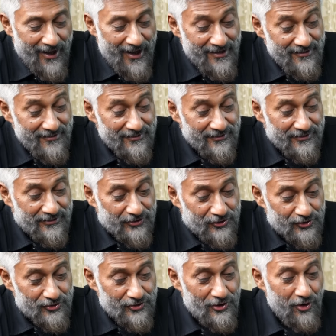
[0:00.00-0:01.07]
And
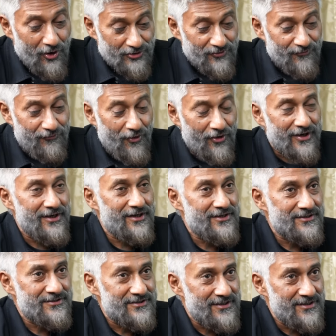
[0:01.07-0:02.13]
lots of foreign
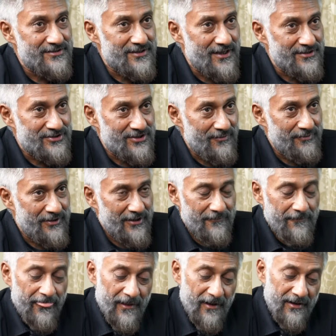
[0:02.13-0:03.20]
agencies then jumped in.
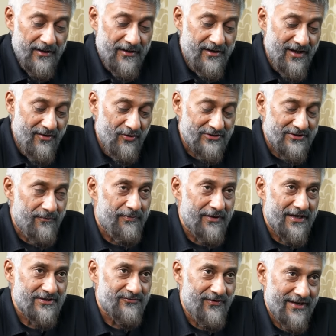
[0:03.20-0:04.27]
India was the
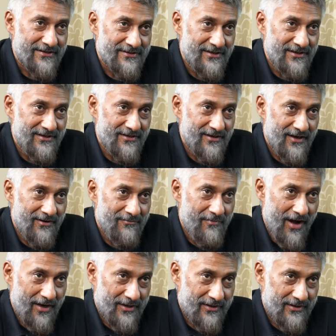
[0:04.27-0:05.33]
biggest vaccine uh,
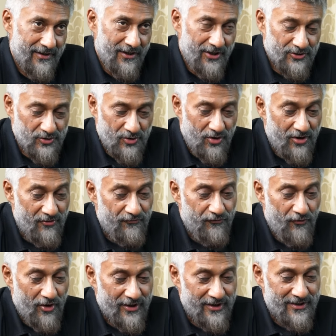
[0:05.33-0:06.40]
market. So a lot of
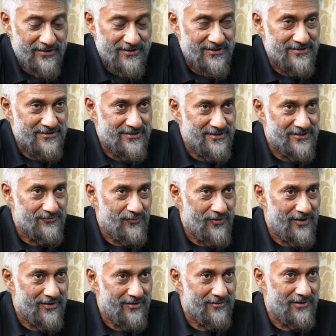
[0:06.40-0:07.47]
foreign agencies
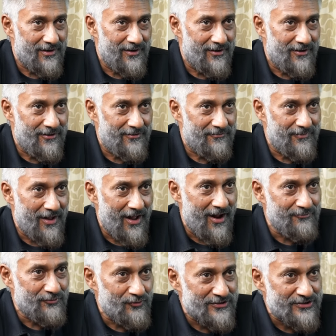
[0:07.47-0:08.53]
were uh,
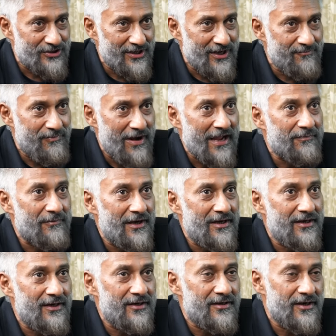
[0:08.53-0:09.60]
arm twisting and
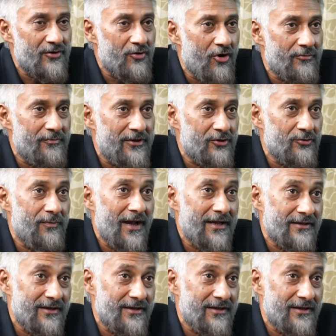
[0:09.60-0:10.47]
blackmailing Indian government to buy